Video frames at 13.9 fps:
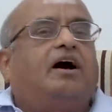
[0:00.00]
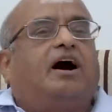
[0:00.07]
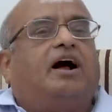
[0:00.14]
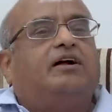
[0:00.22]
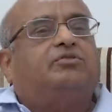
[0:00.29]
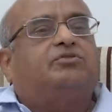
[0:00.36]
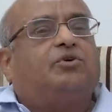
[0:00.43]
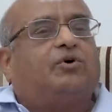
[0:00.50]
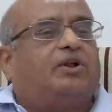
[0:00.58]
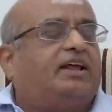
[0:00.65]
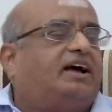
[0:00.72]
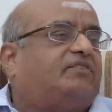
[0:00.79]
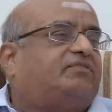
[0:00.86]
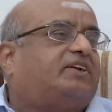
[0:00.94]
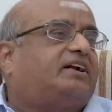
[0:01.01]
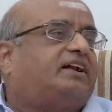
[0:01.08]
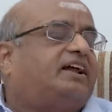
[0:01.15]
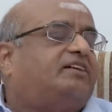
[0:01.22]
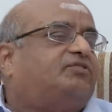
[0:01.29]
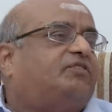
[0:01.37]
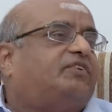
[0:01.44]
And slowly after
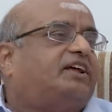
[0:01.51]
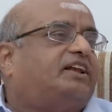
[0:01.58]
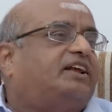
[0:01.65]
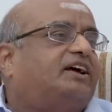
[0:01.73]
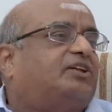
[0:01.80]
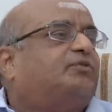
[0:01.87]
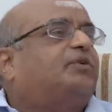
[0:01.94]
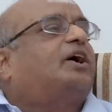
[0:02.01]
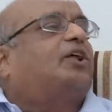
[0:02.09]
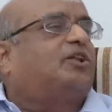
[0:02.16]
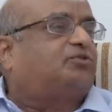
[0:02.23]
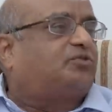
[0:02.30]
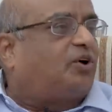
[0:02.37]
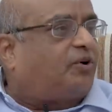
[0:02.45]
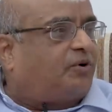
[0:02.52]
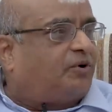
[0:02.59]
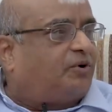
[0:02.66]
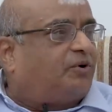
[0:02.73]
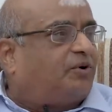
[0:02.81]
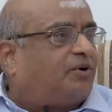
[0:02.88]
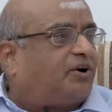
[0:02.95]
10-15 years, we are also,
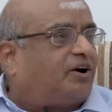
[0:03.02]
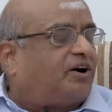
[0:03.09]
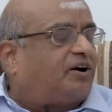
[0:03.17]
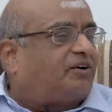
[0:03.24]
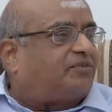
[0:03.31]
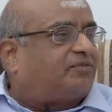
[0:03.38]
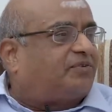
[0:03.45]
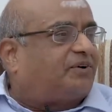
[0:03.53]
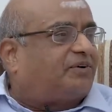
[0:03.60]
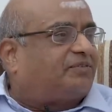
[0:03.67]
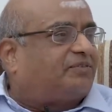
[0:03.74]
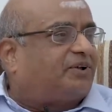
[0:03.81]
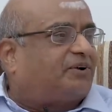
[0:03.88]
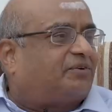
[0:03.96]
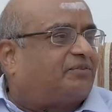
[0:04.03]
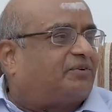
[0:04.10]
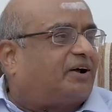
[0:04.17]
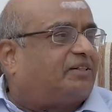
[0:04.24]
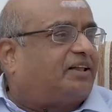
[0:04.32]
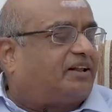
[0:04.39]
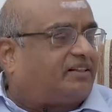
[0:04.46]

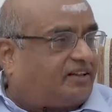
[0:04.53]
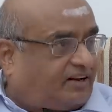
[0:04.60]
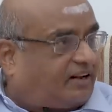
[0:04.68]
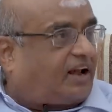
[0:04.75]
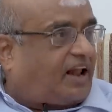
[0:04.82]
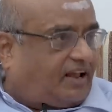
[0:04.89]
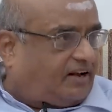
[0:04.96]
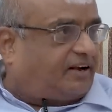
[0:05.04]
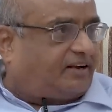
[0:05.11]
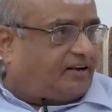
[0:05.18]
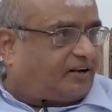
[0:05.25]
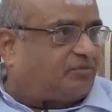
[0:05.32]
there is a decline in